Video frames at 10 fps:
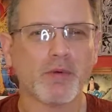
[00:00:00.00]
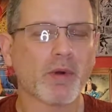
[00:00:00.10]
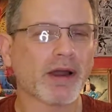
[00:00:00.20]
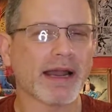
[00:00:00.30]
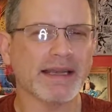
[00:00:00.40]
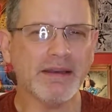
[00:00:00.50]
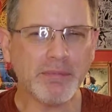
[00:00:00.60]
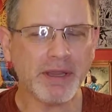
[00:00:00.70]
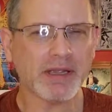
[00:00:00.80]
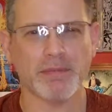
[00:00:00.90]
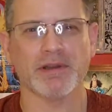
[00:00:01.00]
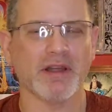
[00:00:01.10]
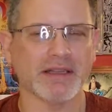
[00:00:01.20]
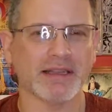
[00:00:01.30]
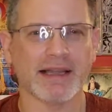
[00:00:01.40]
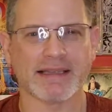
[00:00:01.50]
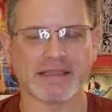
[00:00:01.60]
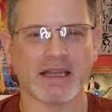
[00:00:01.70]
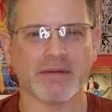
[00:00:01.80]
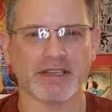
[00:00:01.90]
where I didn't pick up a lot the last
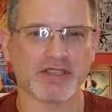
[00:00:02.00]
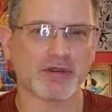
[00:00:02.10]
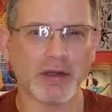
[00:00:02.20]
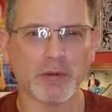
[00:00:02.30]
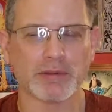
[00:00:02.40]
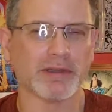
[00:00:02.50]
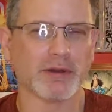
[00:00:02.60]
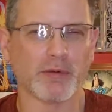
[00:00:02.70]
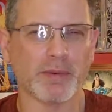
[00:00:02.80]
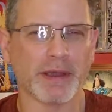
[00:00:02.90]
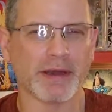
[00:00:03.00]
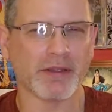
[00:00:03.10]
time. I struggled a little bit.